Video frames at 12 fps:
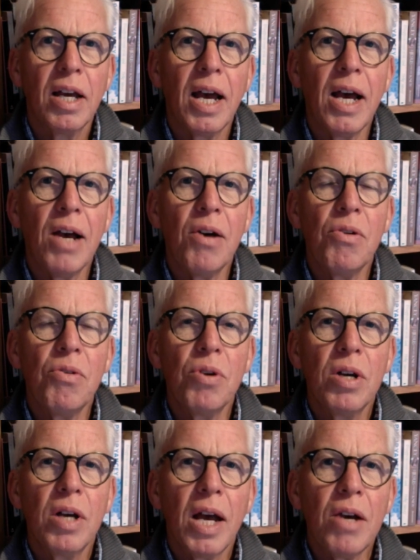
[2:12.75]
How
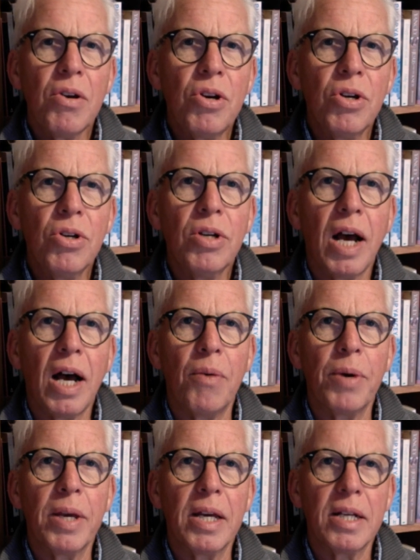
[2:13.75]
good are
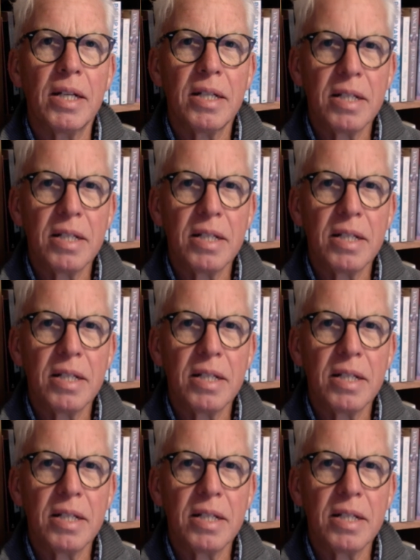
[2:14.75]
we at